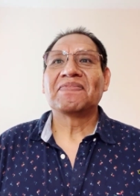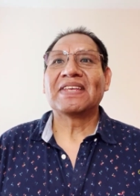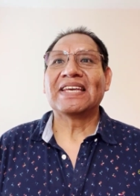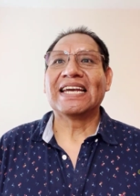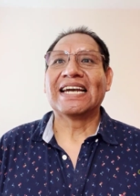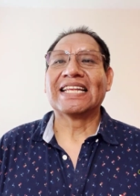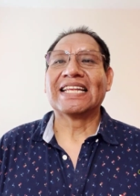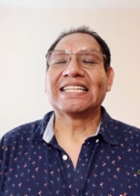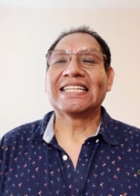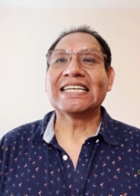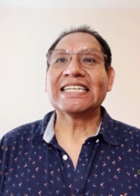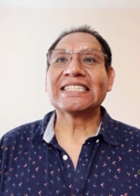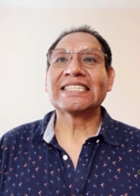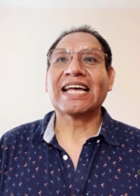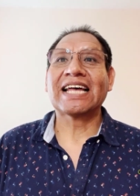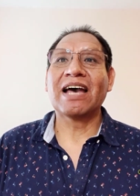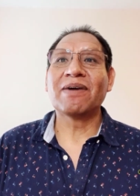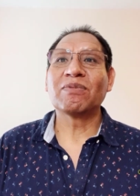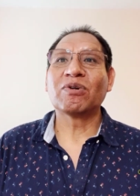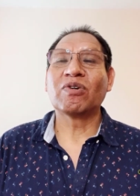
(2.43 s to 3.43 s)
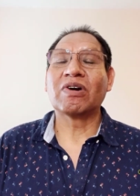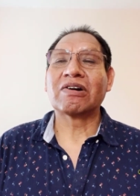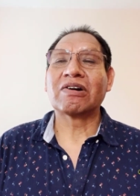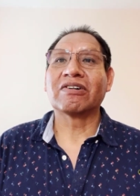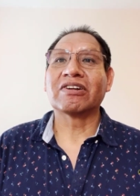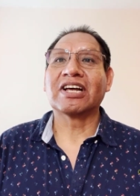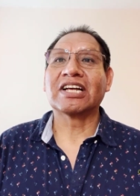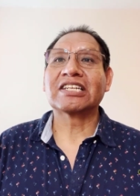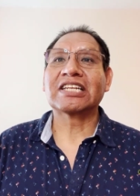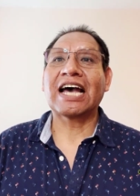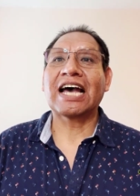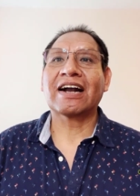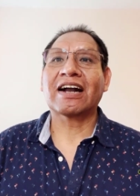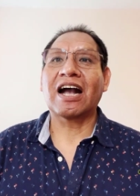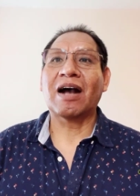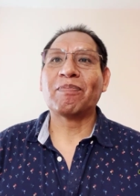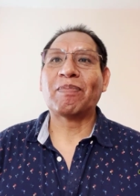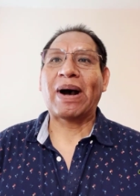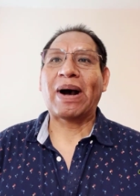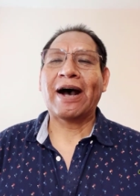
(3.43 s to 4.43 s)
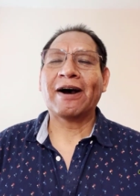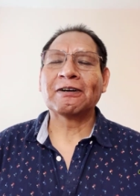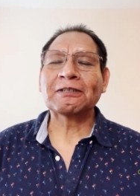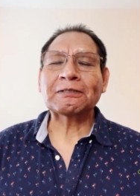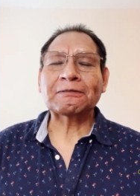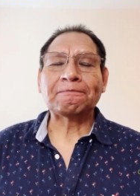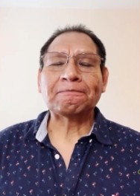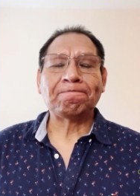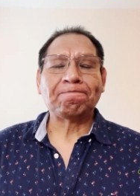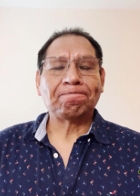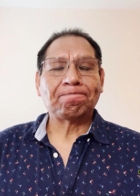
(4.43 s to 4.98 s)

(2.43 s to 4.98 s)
And this time we're going to talk about